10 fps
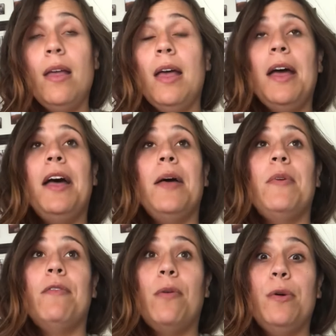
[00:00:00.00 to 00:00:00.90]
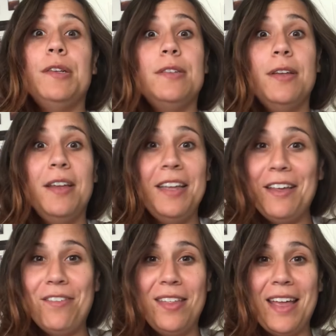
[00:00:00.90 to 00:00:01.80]
Of course,
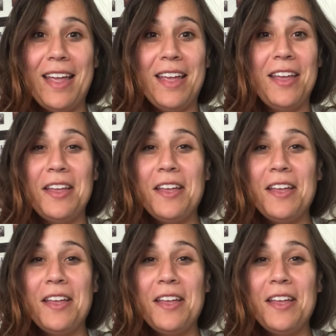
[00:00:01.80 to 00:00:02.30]
if they